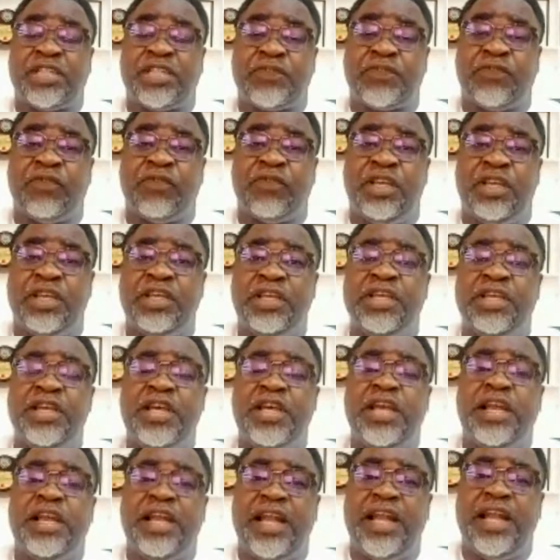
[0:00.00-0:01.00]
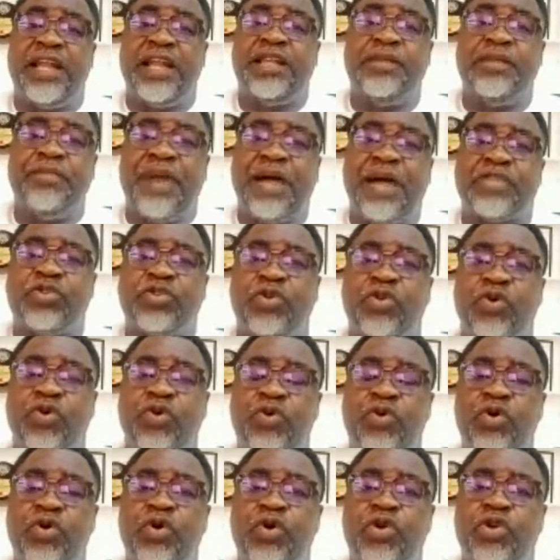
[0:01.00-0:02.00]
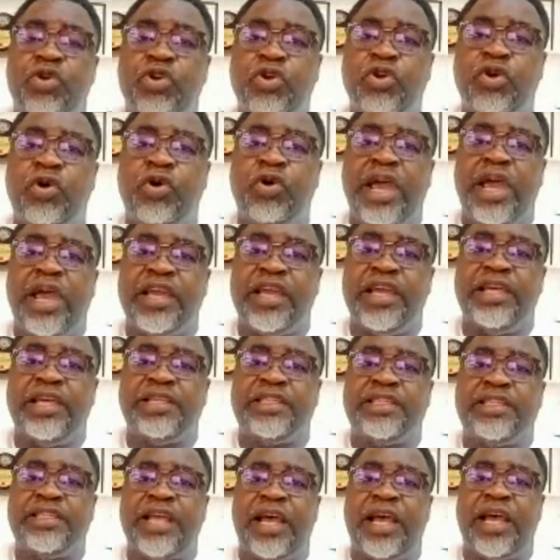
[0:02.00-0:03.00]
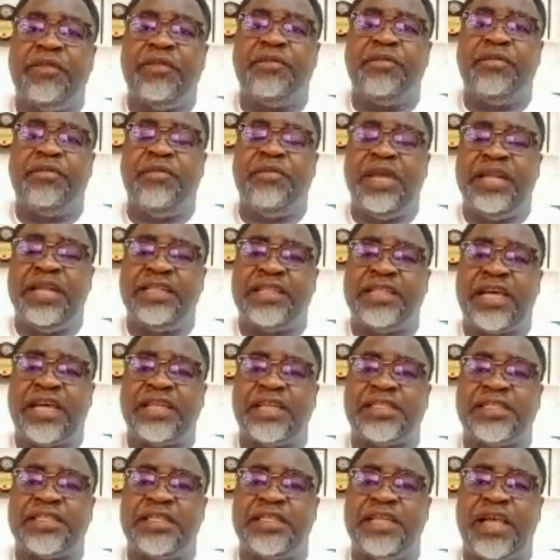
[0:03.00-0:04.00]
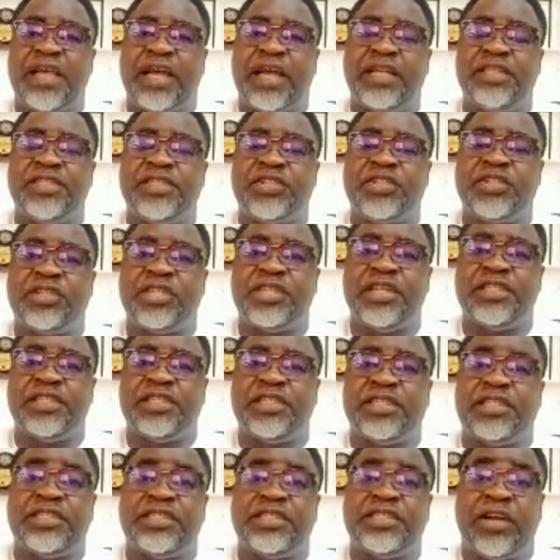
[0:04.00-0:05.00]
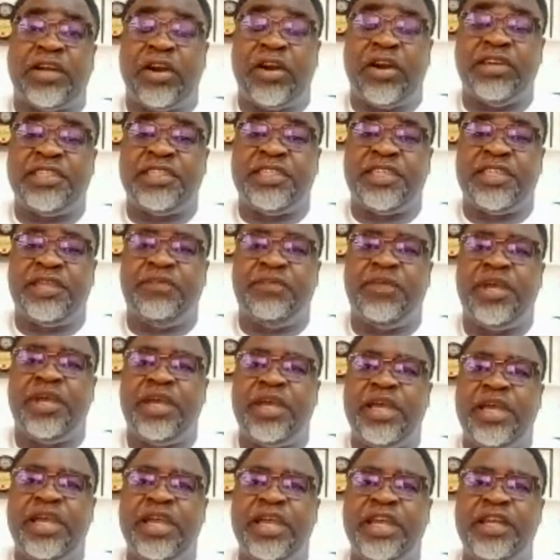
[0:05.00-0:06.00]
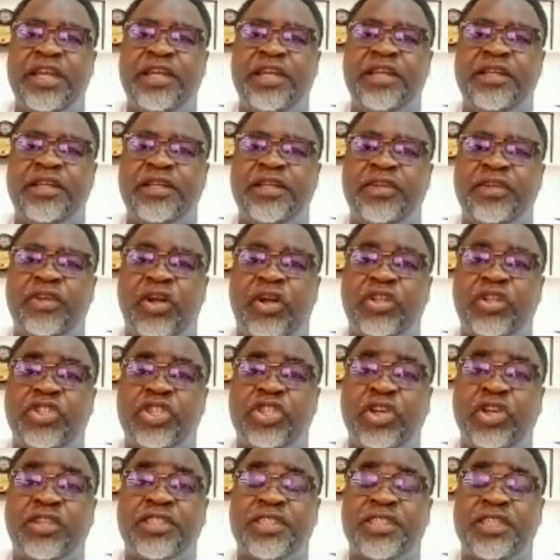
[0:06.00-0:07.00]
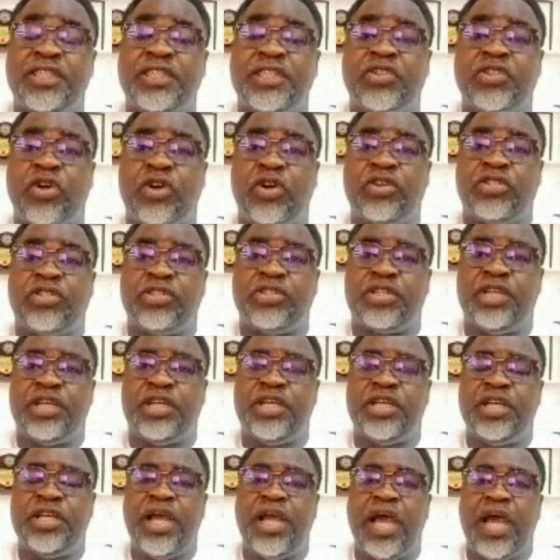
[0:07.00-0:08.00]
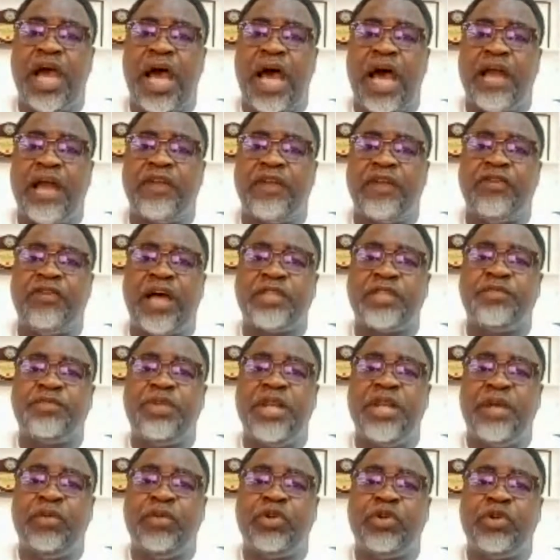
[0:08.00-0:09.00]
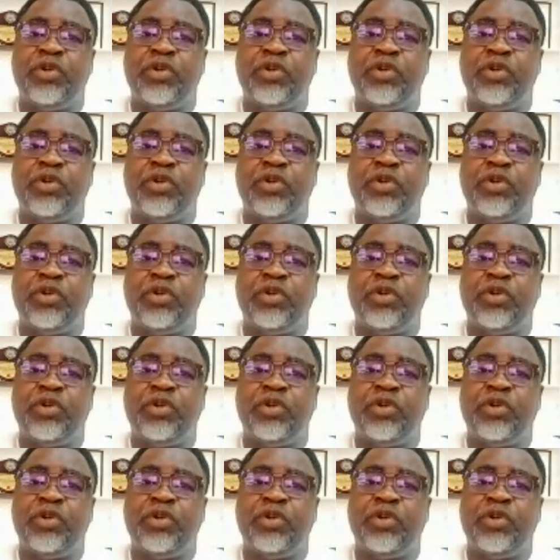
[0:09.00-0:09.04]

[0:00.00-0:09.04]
successfully led the battle, against militancy and insurgency, terrorism, not just in his country, and have